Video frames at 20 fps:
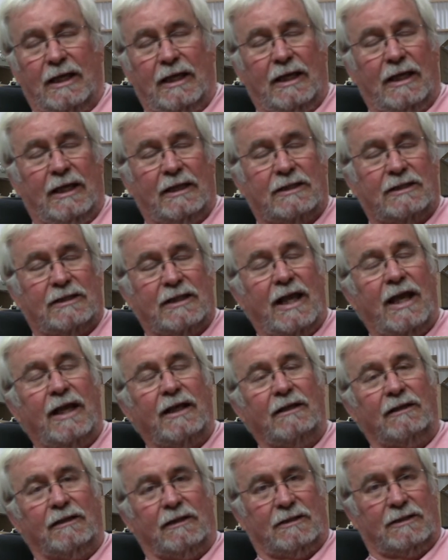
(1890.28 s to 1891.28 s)
It's
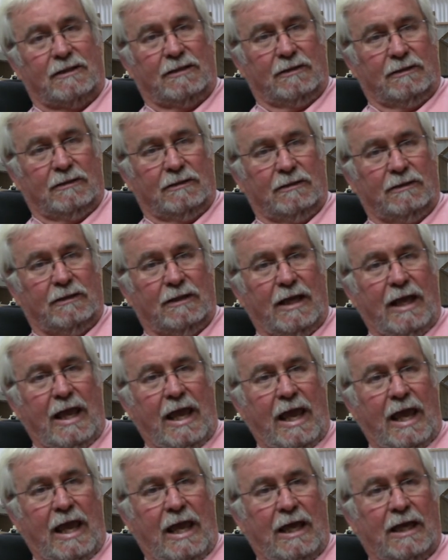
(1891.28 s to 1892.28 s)
endless.
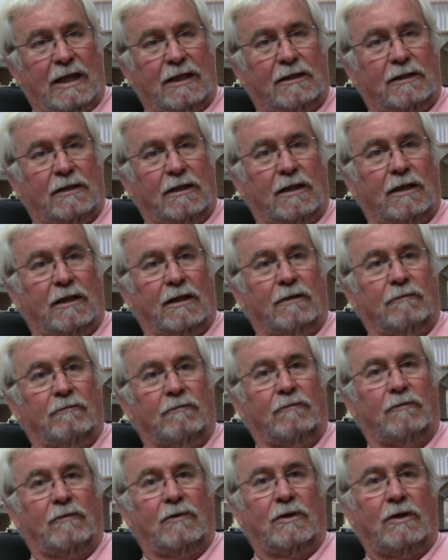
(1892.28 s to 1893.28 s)
And
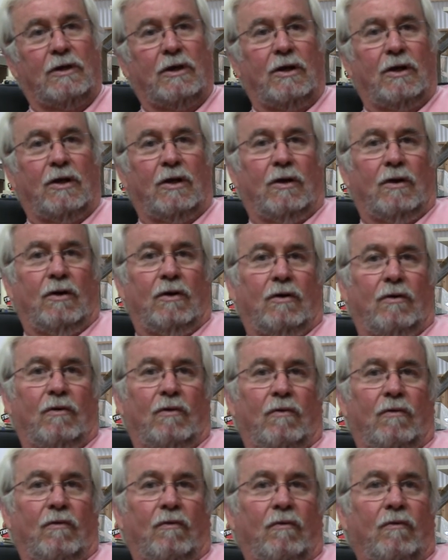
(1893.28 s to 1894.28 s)

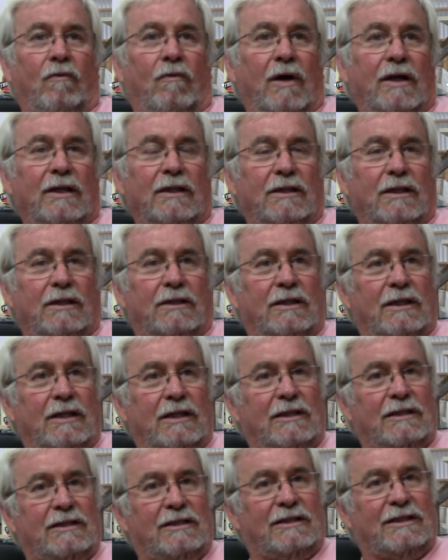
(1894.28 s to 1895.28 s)
one of the
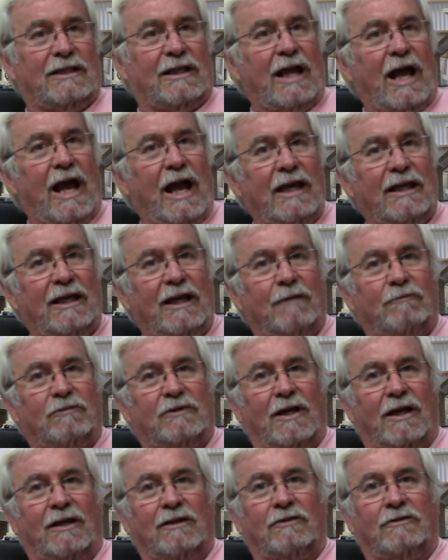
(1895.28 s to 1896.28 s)
things that I
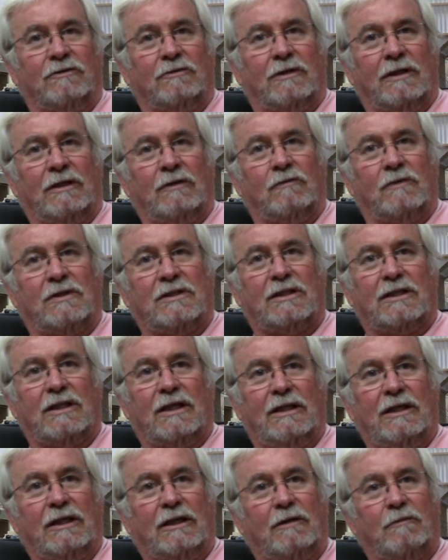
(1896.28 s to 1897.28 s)
kept on doing was
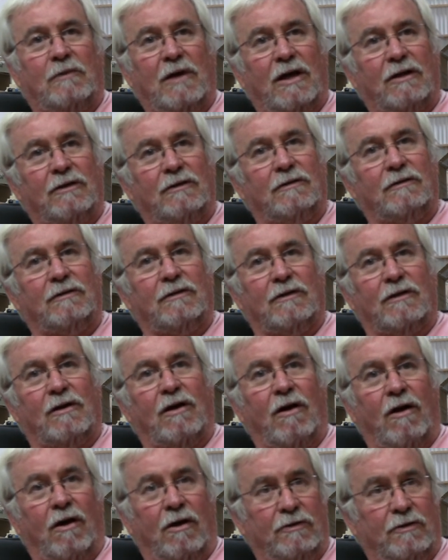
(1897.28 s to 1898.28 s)
thinking about
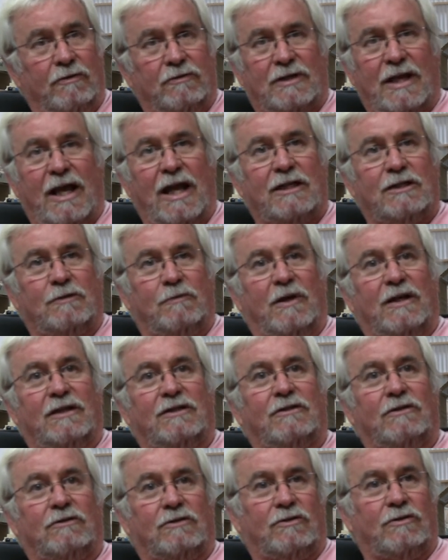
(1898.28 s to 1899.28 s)
all those
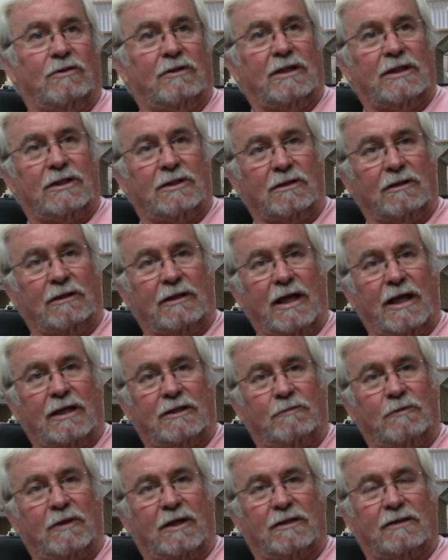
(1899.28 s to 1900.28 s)
aspects, those traditional
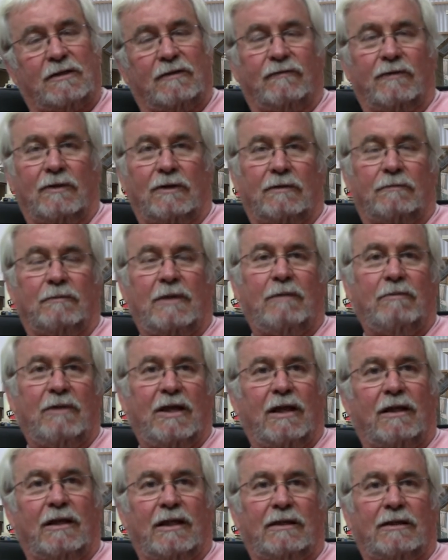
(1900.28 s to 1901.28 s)
aspects of, well,
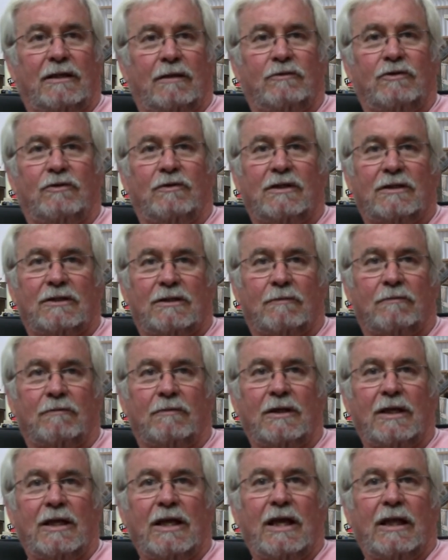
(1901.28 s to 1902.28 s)
maybe I'll end up doing some
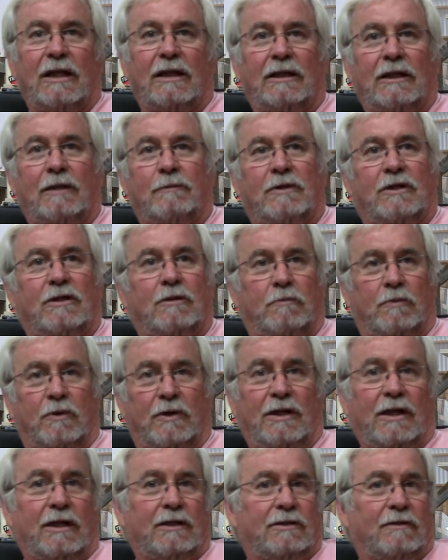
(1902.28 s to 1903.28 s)
limited
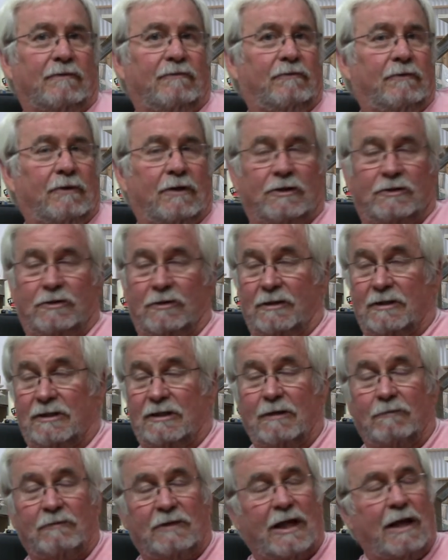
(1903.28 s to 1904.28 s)
production furniture. And
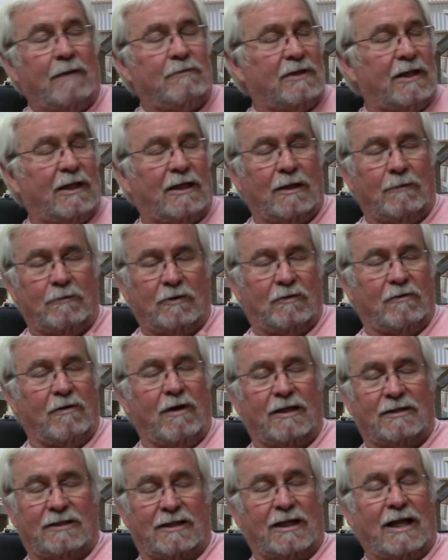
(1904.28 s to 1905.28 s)
sometimes I come
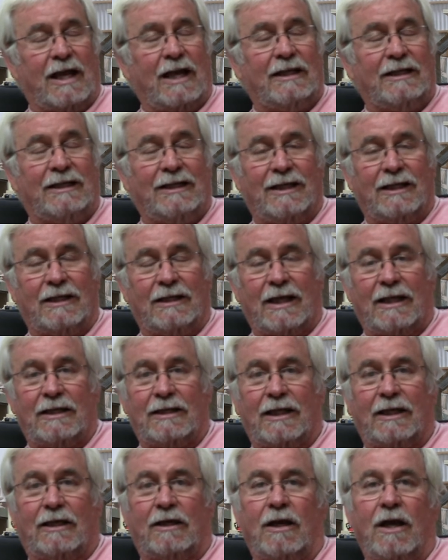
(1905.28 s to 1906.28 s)
across an idea and I
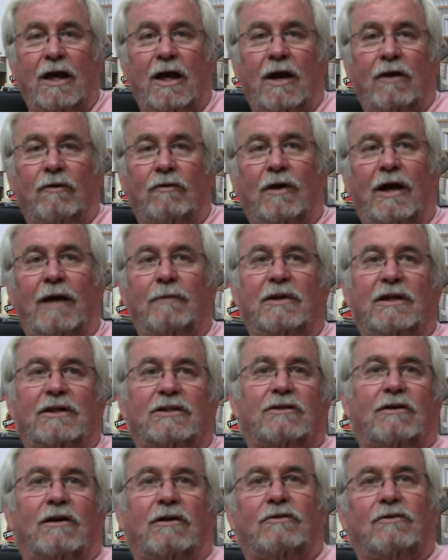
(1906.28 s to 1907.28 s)
think, well, I'm going to
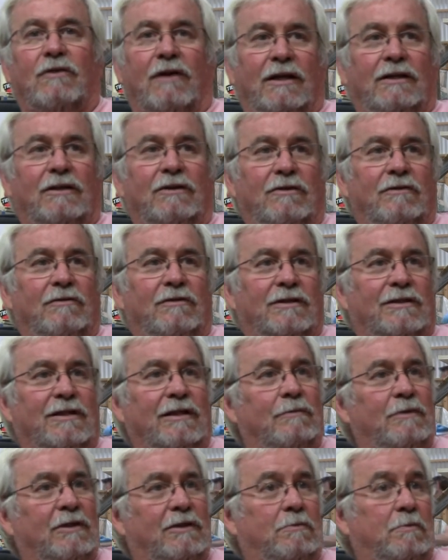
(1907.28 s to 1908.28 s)
start trying to do this
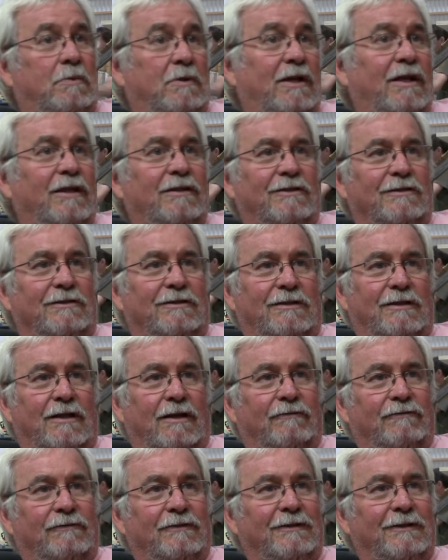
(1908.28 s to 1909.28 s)
limited production
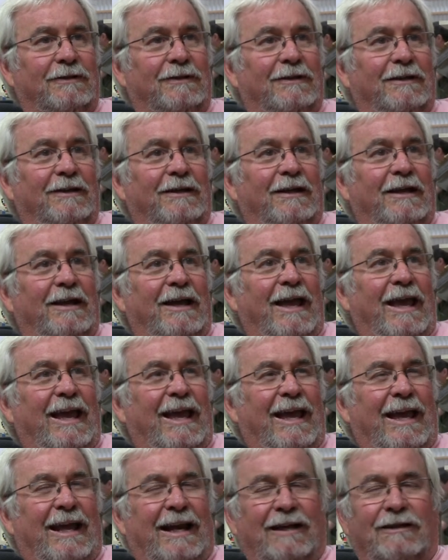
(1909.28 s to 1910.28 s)
stuff.
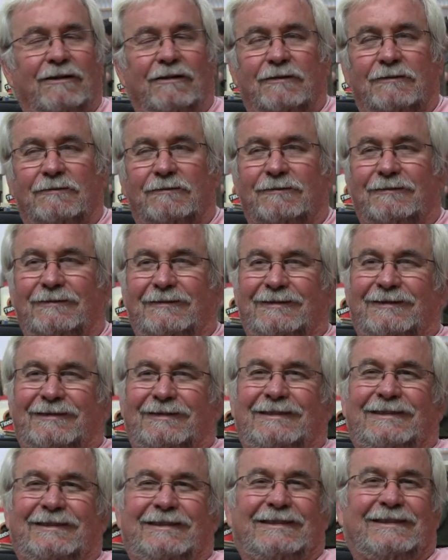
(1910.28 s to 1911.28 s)
And I go,
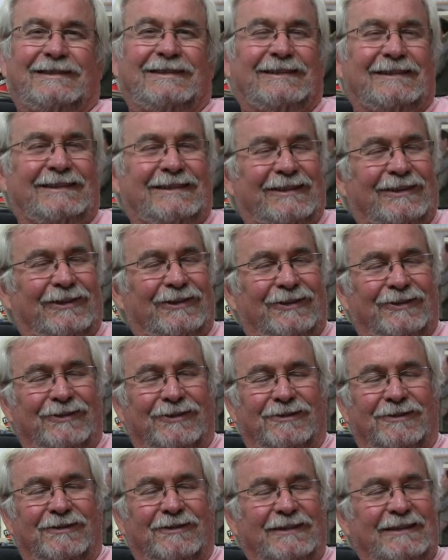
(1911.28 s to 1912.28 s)

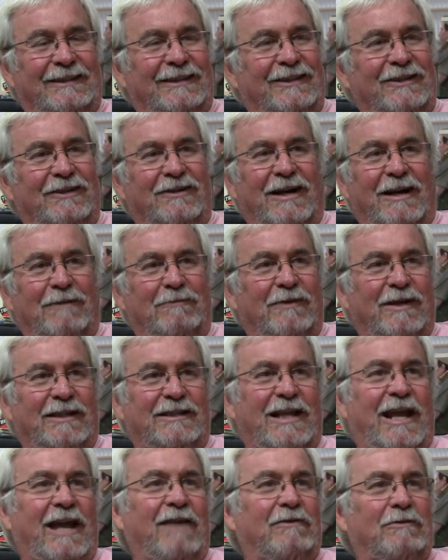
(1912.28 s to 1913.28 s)
no, I'm
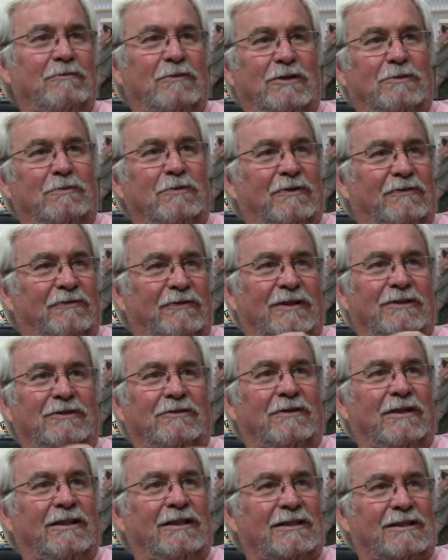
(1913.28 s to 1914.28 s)
not having much more fun
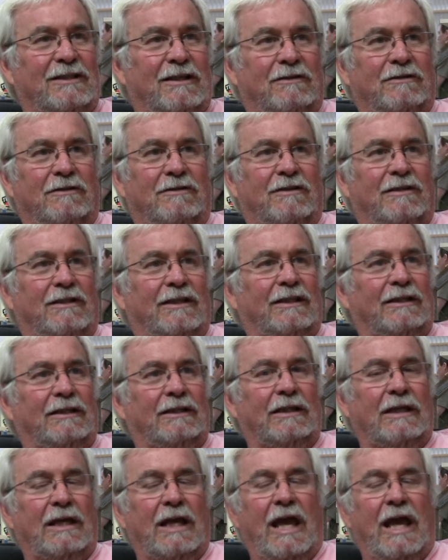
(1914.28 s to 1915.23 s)
doing this other thing.